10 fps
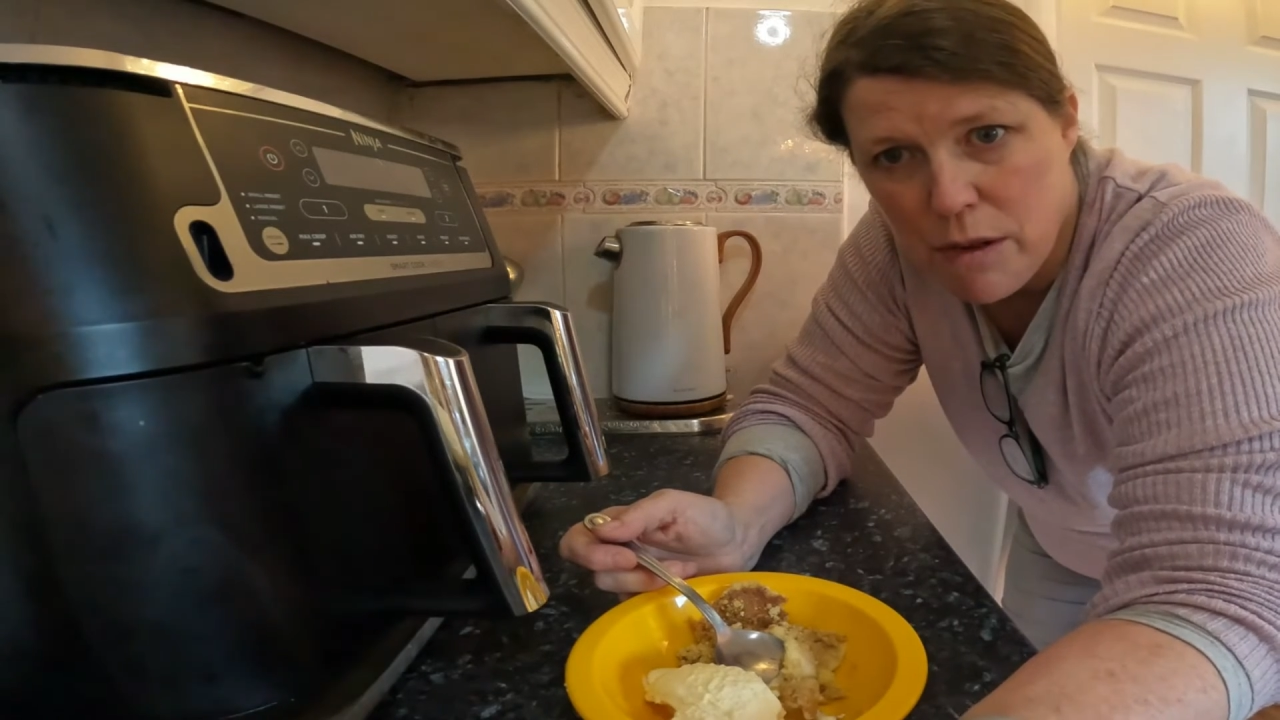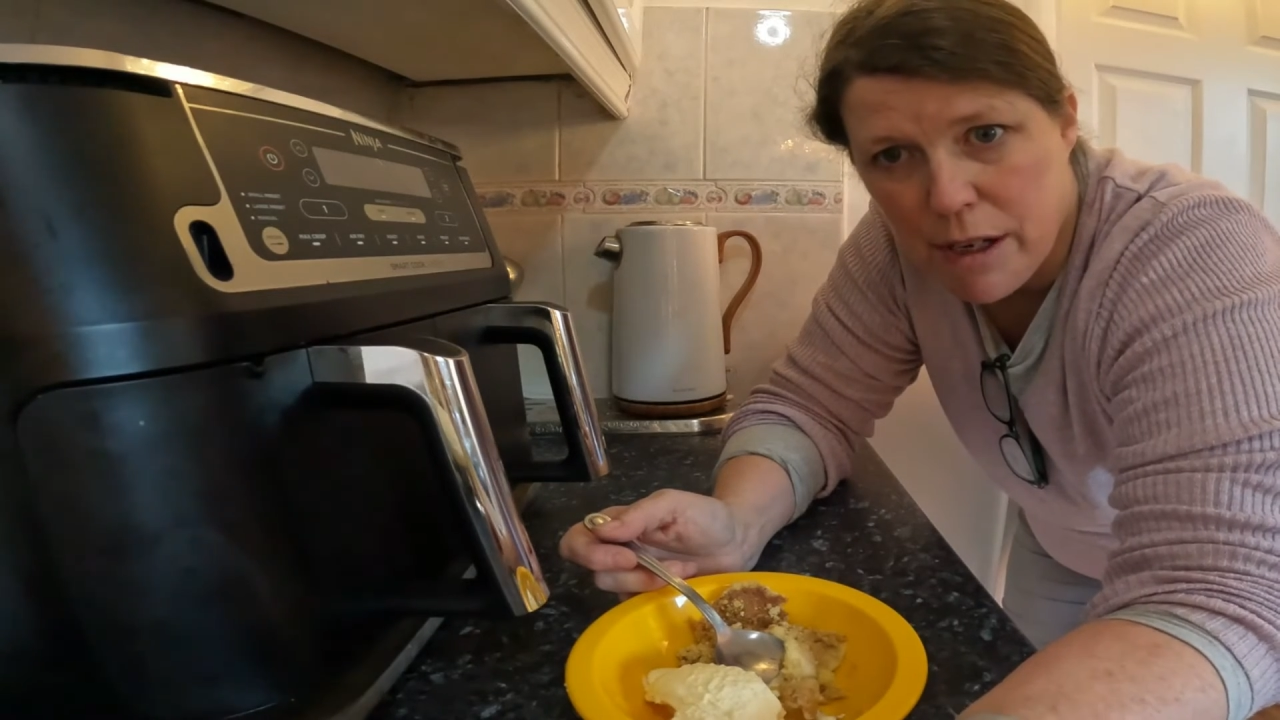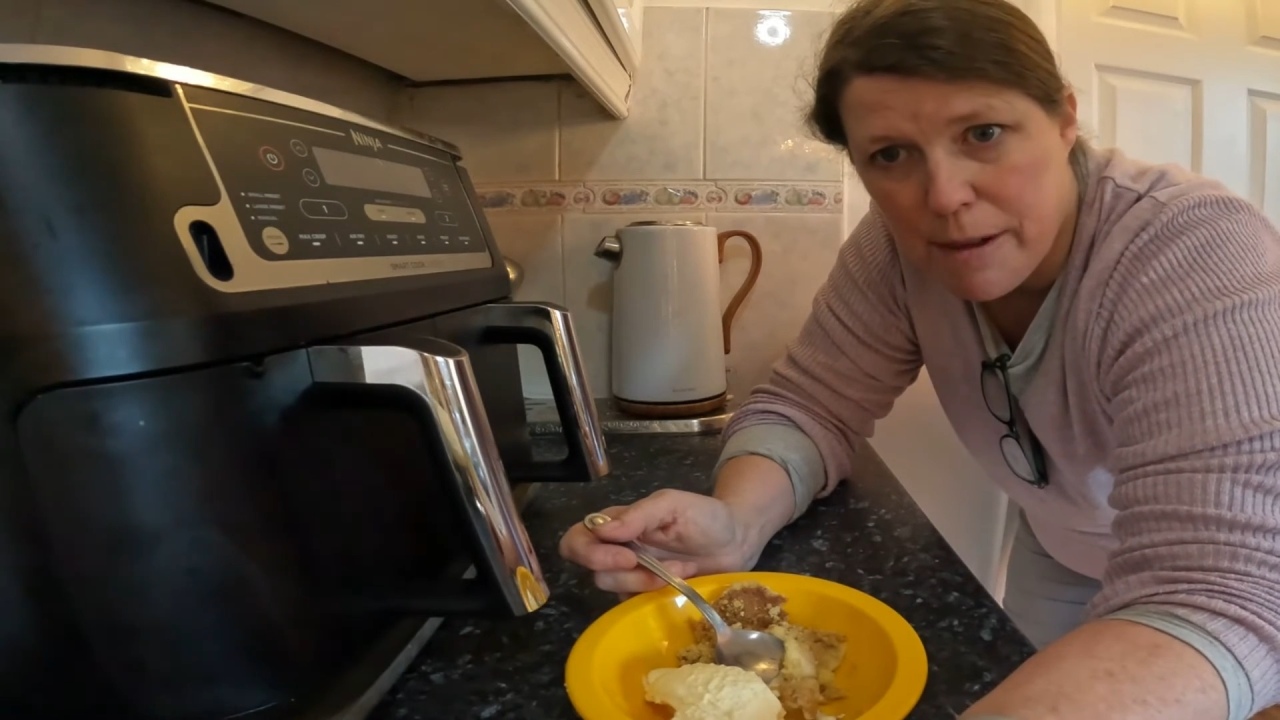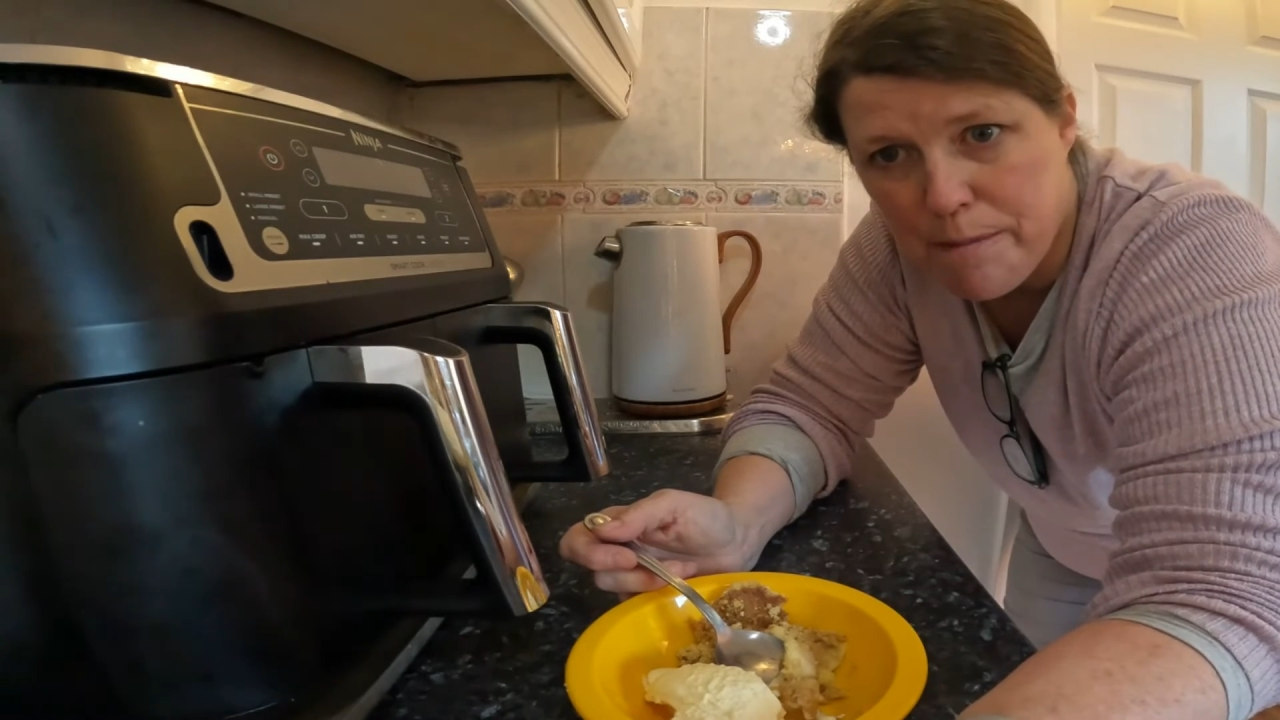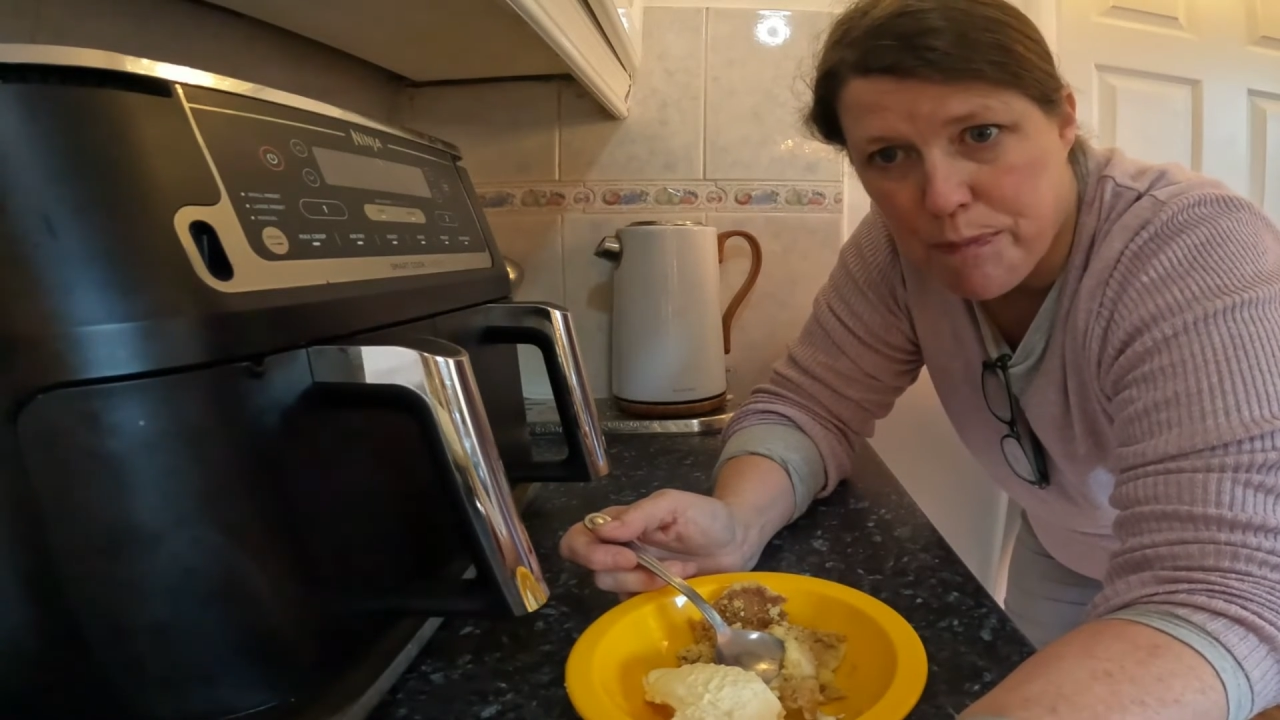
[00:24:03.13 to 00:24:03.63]

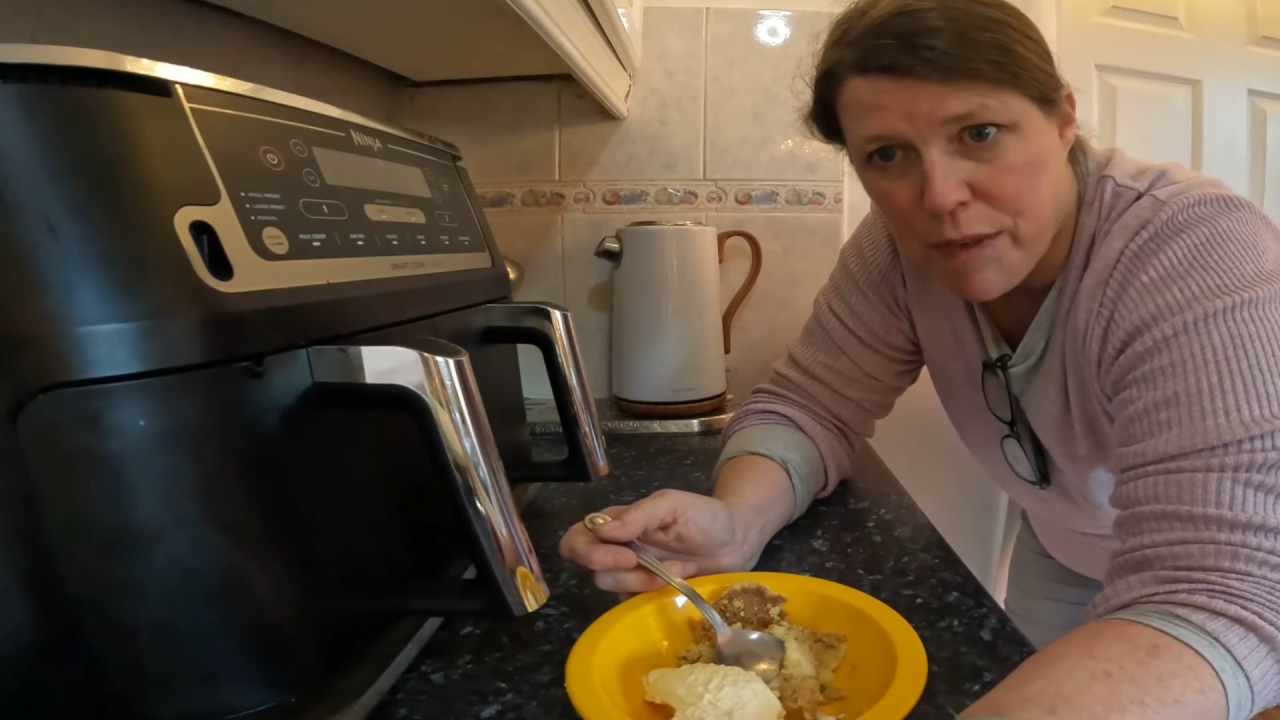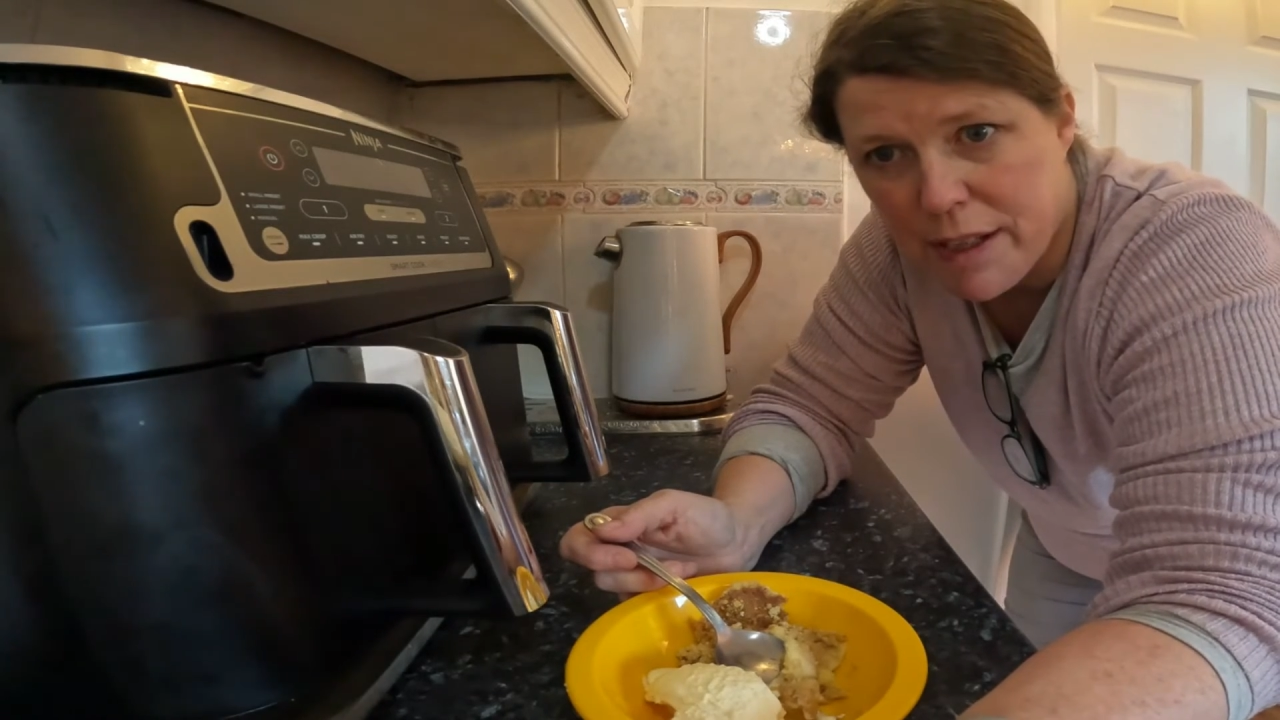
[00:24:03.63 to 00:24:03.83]
and